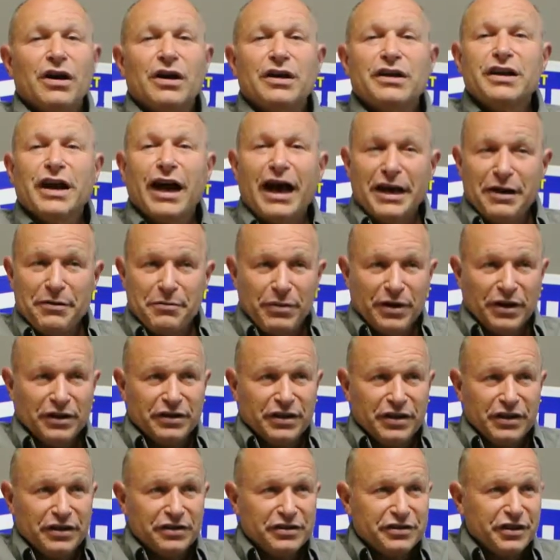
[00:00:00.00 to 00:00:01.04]
9
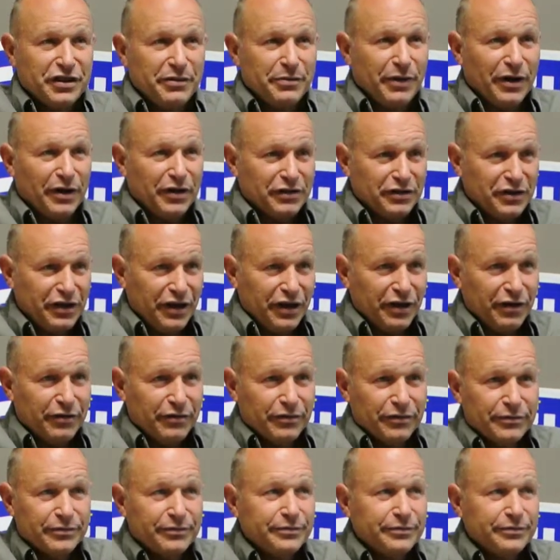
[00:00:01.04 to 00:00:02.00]
buildings in Mukilteo